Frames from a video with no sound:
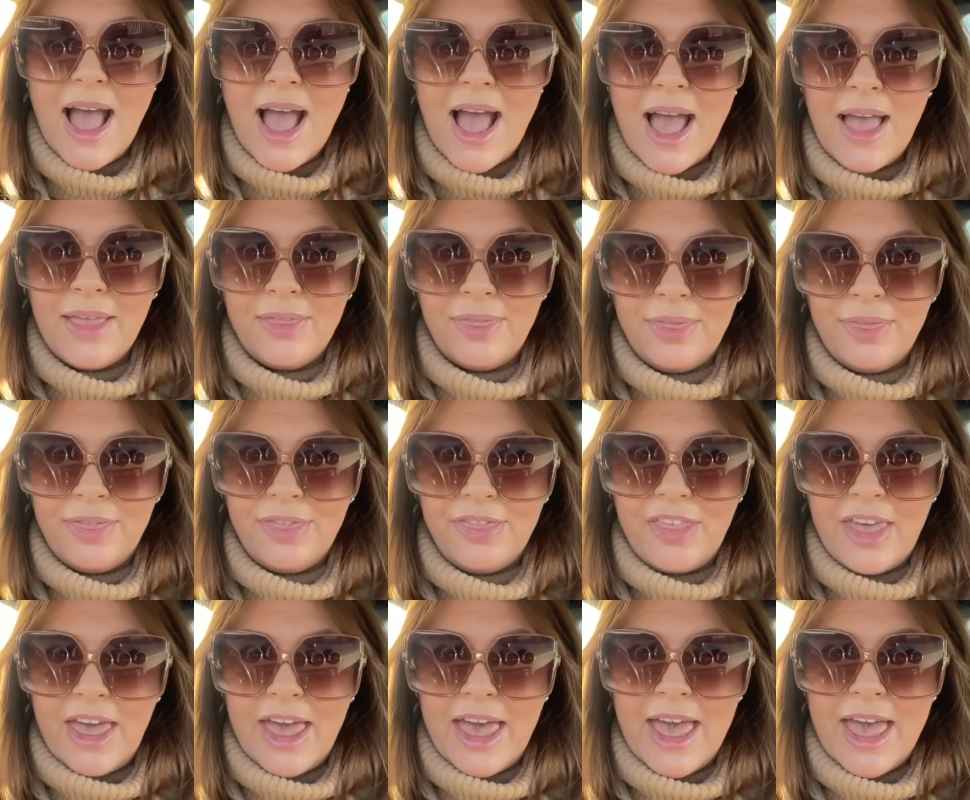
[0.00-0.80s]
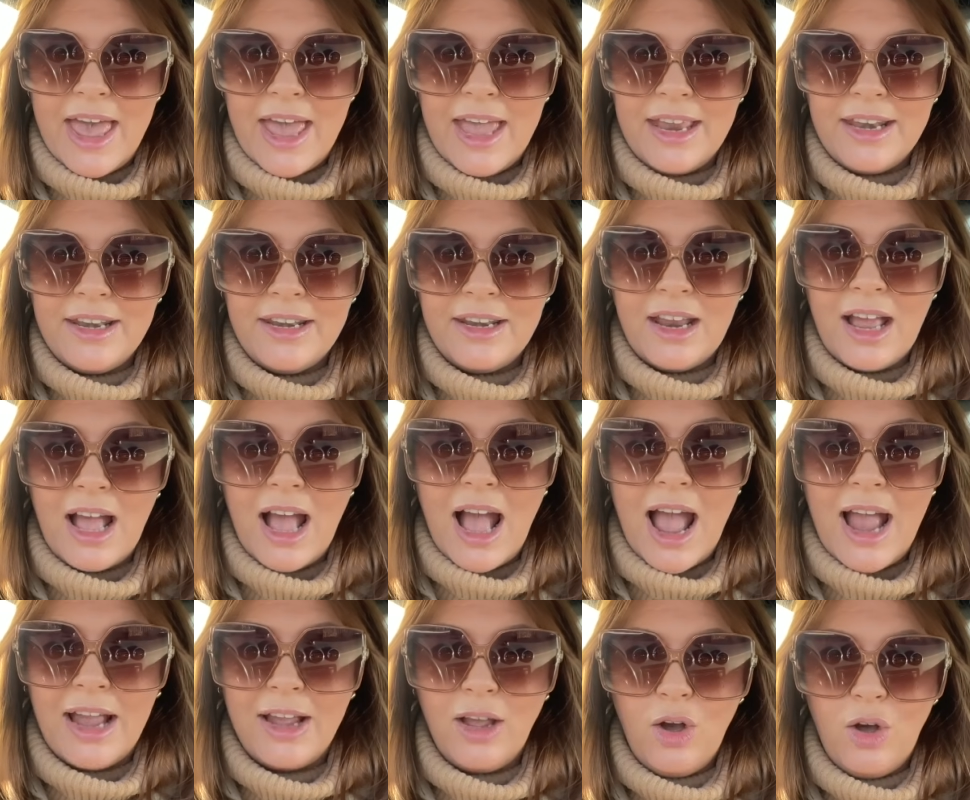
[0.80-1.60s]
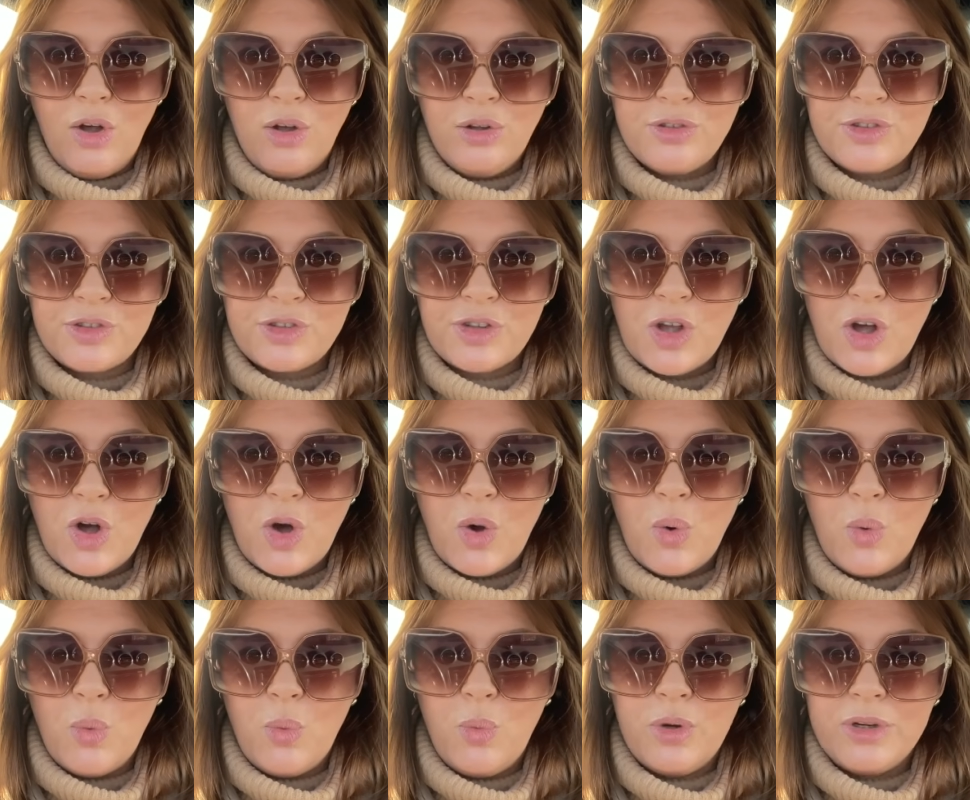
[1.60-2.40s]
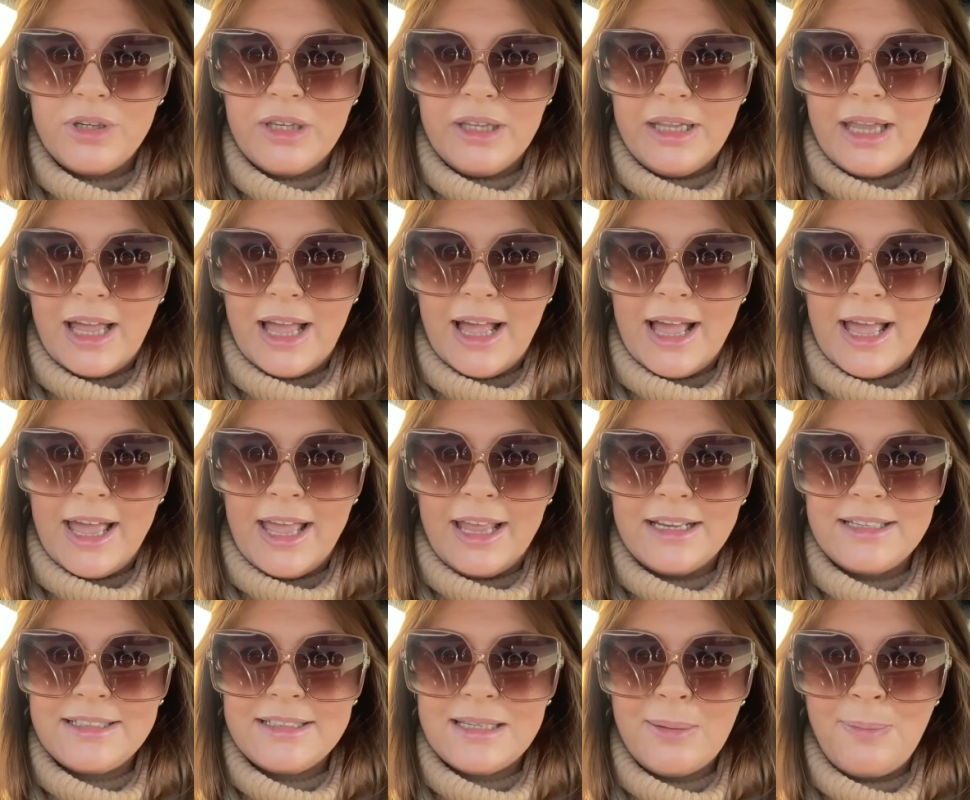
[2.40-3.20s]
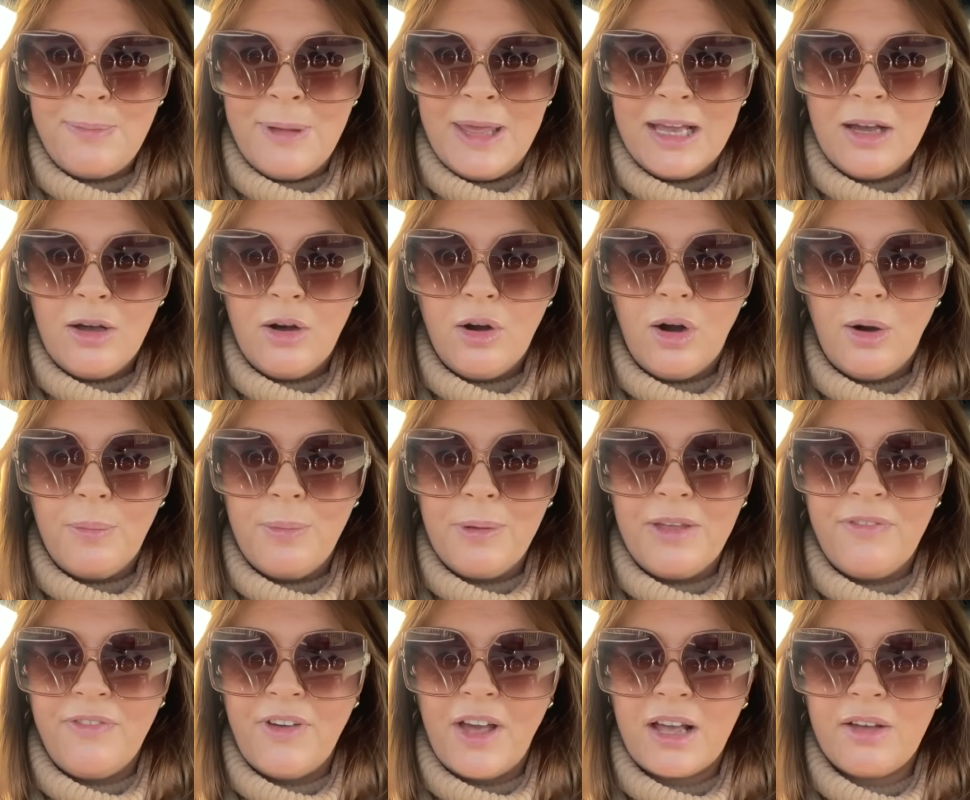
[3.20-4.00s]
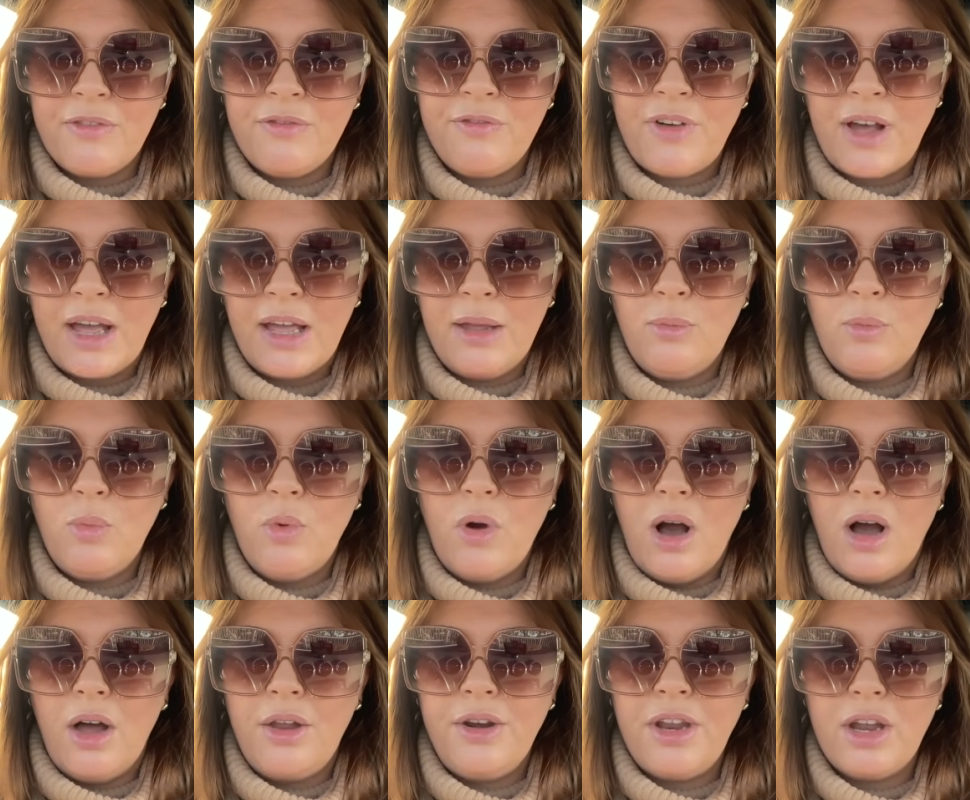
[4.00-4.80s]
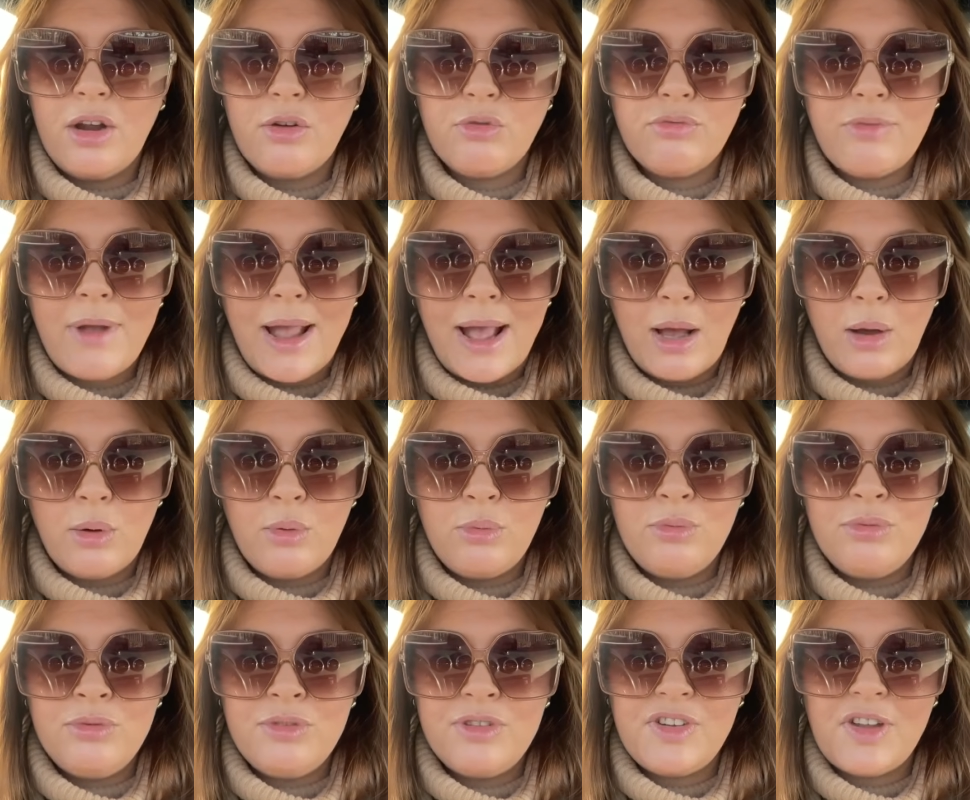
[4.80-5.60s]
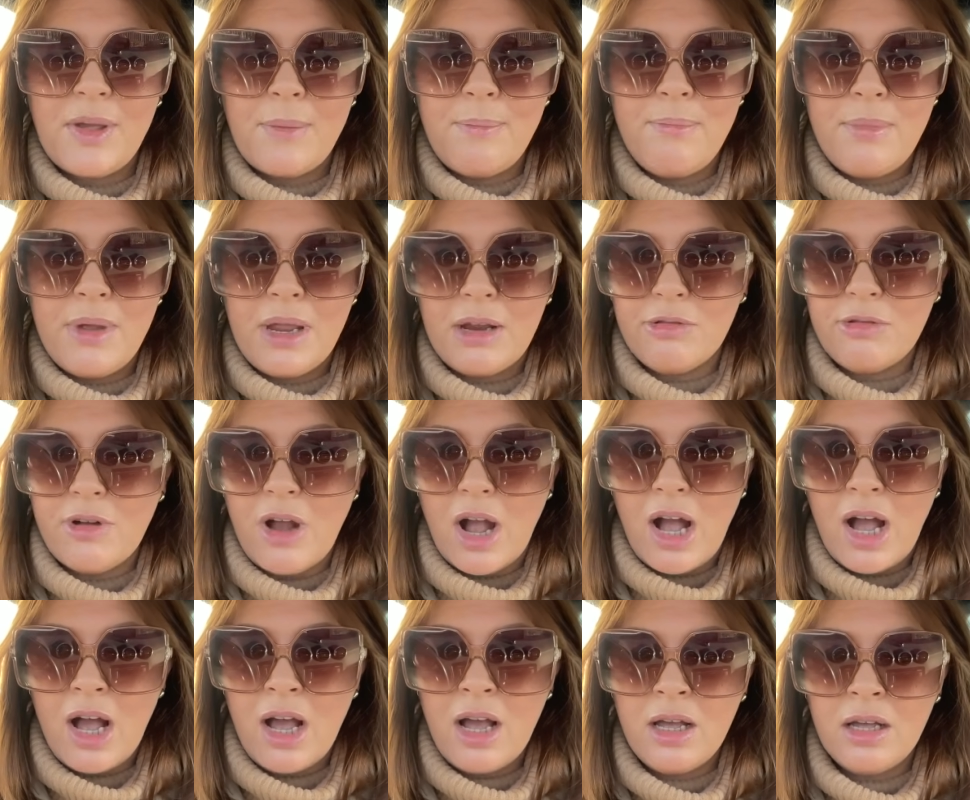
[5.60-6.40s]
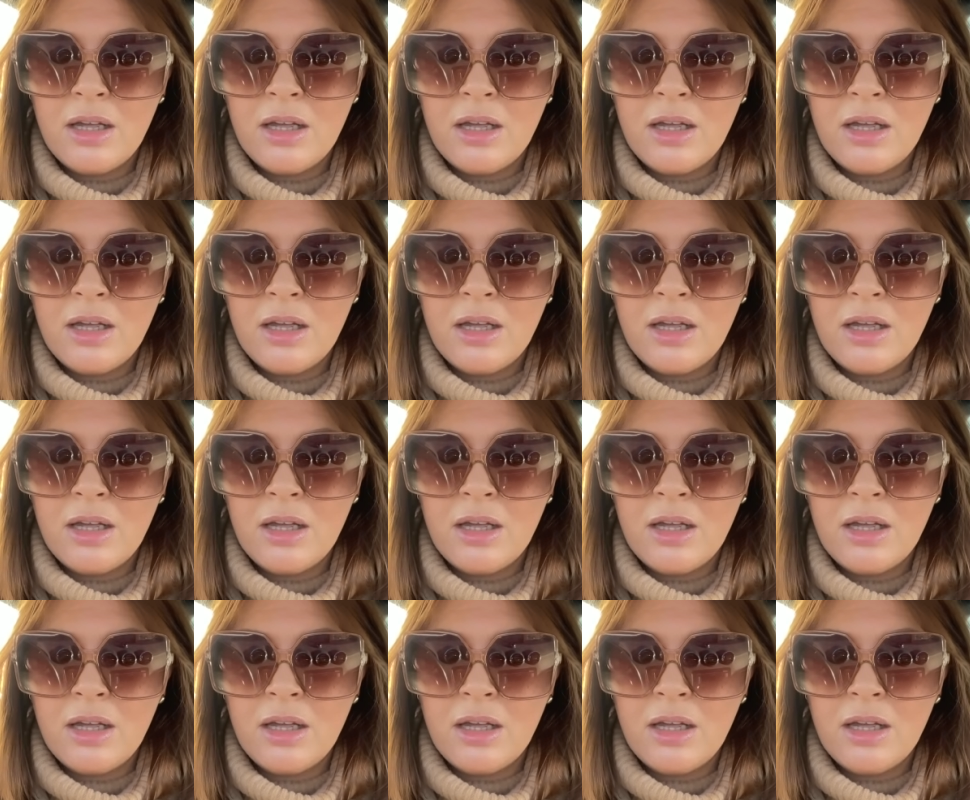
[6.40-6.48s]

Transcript: And then I also would like to pick up, if I can find one, a round mirror.